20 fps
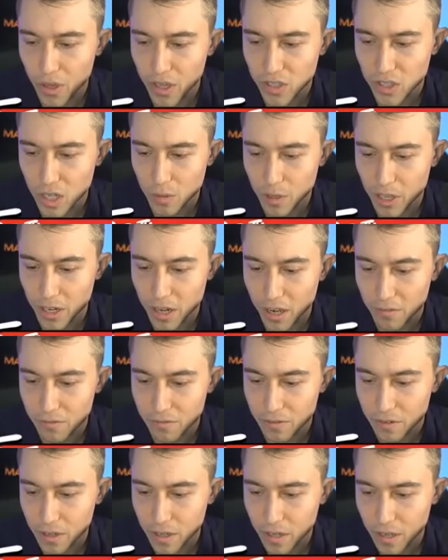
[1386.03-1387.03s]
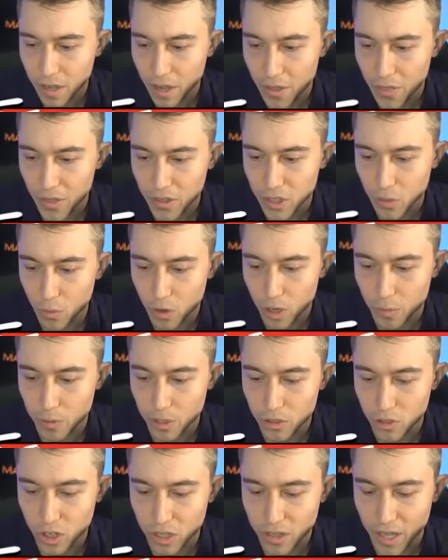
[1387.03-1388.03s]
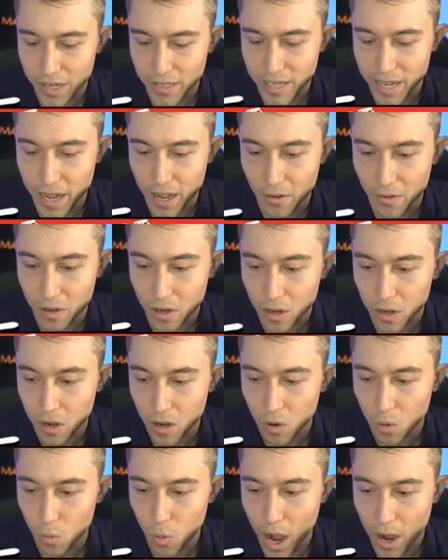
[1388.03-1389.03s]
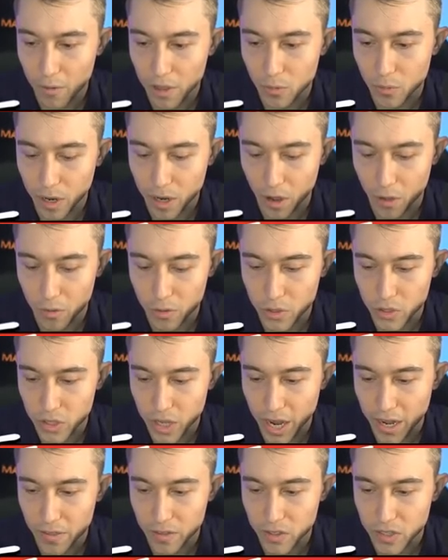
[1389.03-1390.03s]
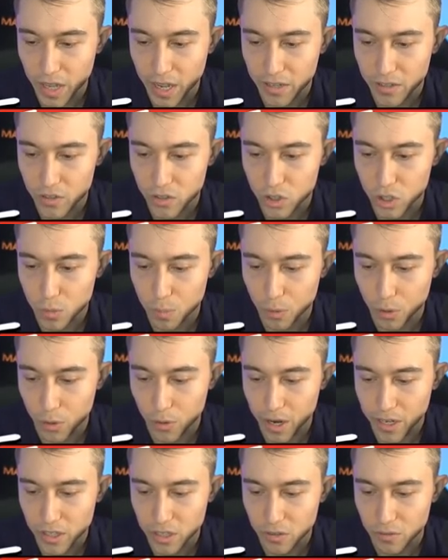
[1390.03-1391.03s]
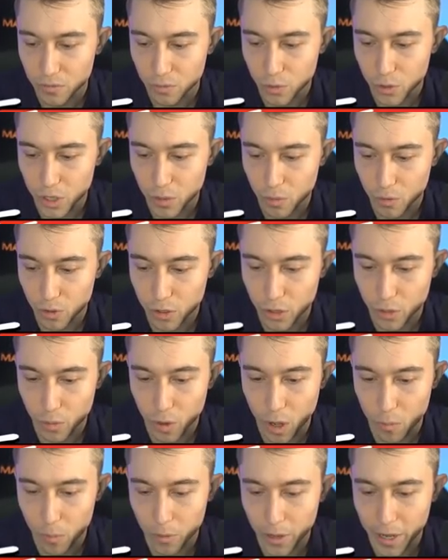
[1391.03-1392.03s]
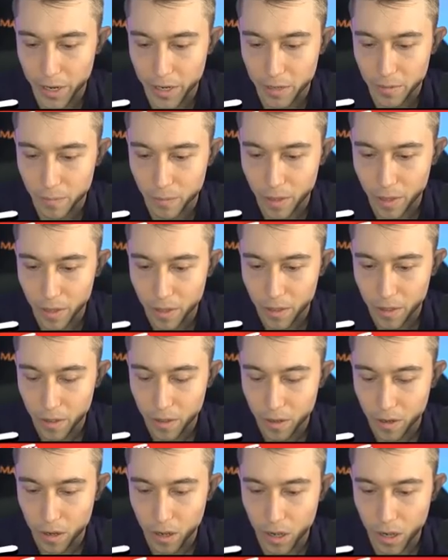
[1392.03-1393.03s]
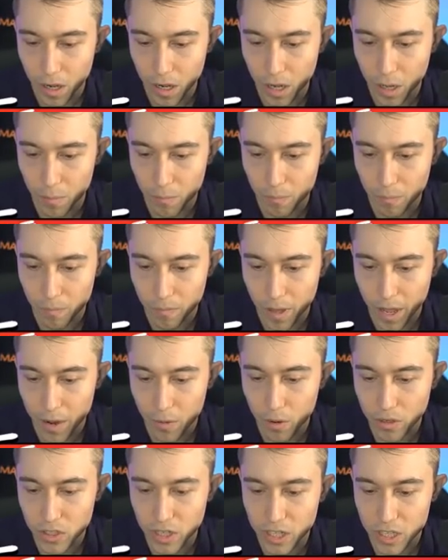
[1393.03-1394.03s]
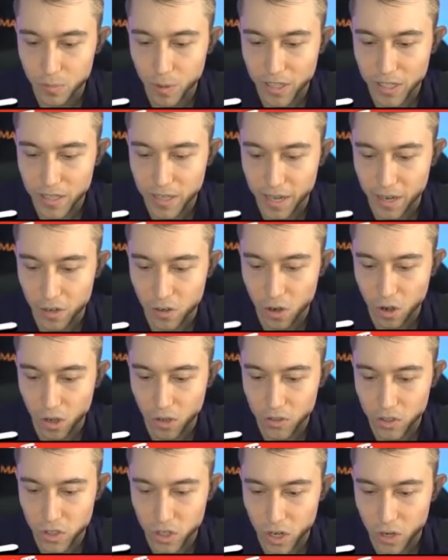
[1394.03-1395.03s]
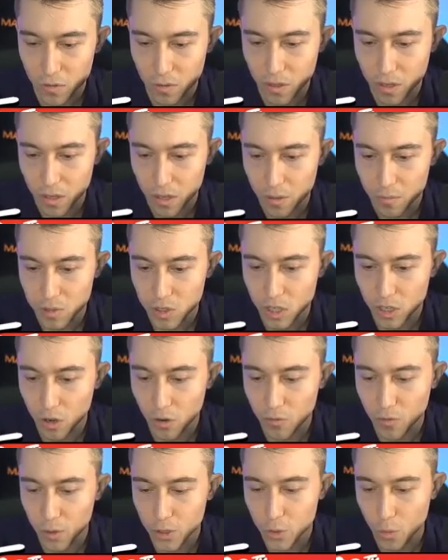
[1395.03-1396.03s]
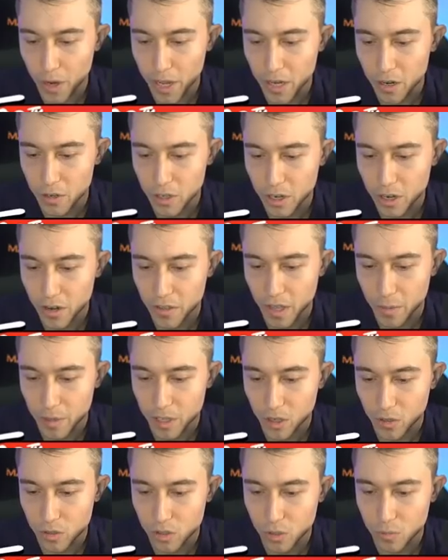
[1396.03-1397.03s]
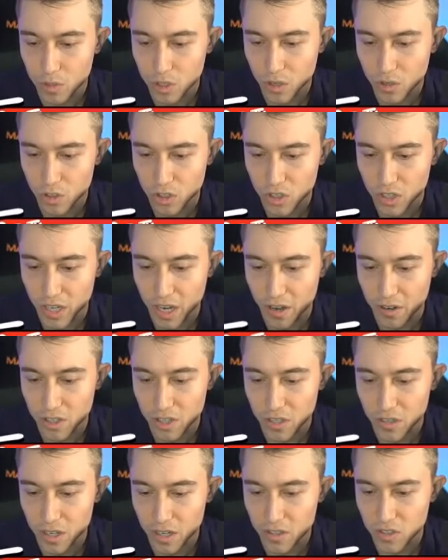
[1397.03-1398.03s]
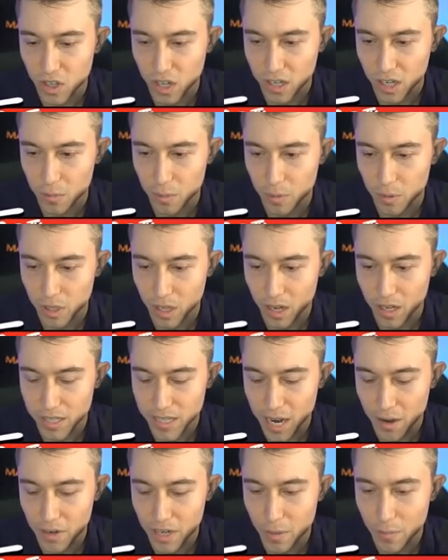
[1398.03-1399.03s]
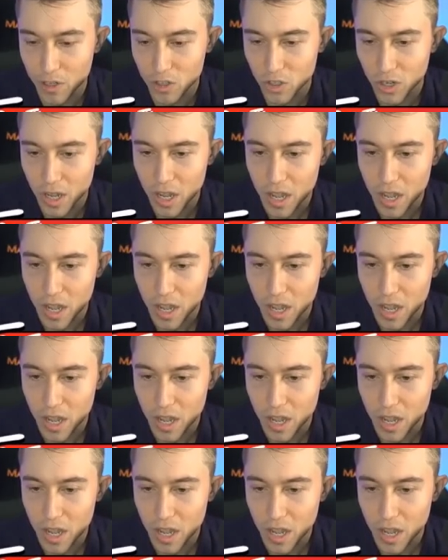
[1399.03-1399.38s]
think it's going to be enough. I think that we're able to shut that down. Wow, he went other side. This guy is super aggressive. Really, really well played. Um, I wasn't expecting that at all, so. I'm going to go for a Tornado here, and I'm going to go Tombstone just to guarantee that it's not going to go any power damage.